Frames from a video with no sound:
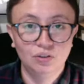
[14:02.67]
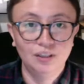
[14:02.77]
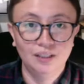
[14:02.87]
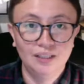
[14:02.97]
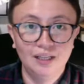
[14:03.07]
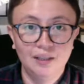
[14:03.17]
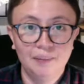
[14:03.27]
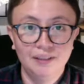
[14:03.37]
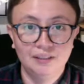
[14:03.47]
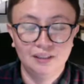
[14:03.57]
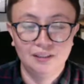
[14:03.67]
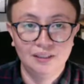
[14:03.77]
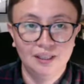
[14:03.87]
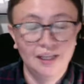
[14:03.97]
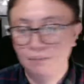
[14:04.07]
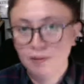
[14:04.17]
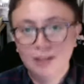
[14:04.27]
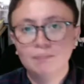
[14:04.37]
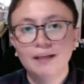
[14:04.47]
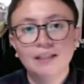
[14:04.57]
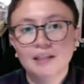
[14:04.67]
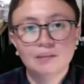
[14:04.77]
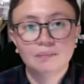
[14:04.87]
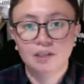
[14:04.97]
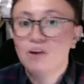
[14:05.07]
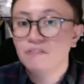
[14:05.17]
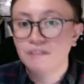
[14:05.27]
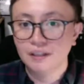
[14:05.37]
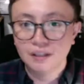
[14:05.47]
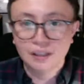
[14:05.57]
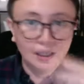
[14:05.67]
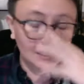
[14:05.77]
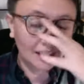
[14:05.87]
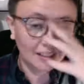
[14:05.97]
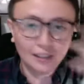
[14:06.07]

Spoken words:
on a daily basis? Like, it might not be coffee, right?